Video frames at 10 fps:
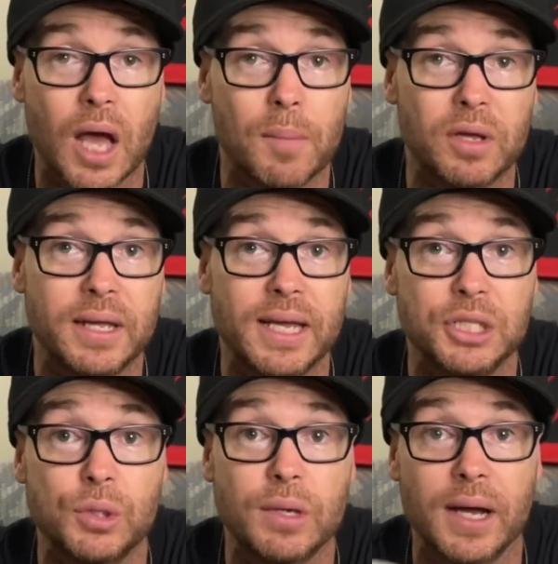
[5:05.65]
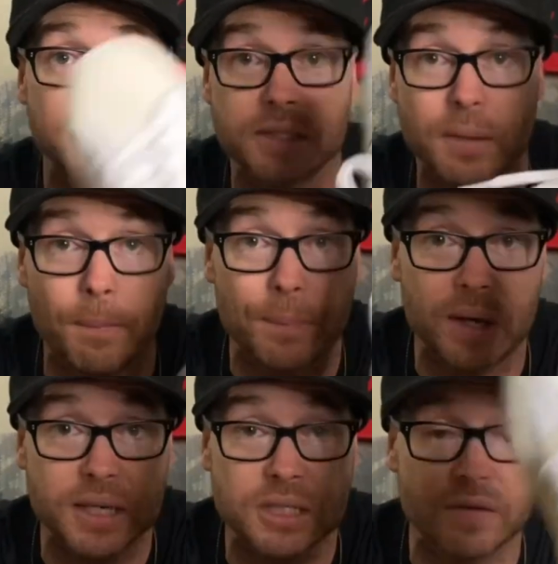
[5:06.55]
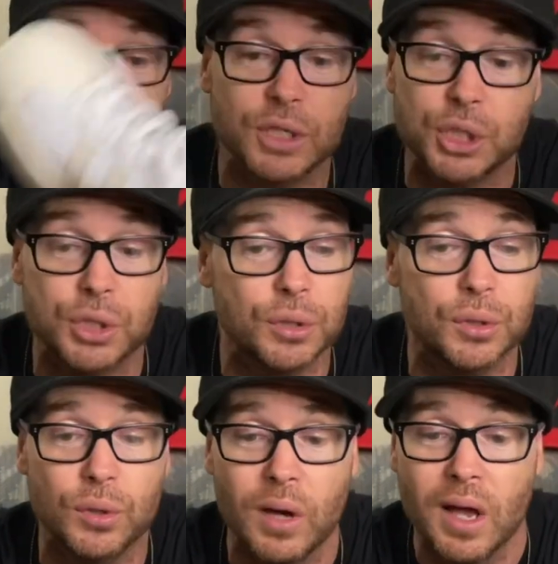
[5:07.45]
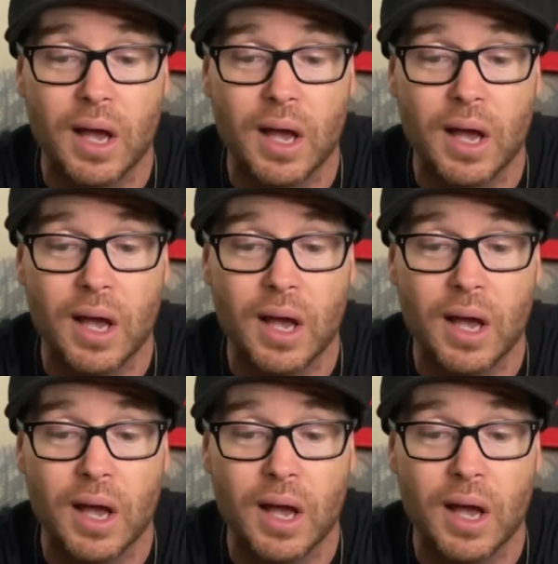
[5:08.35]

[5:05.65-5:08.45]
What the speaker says: I'm going to get you guys some pics of this shoe.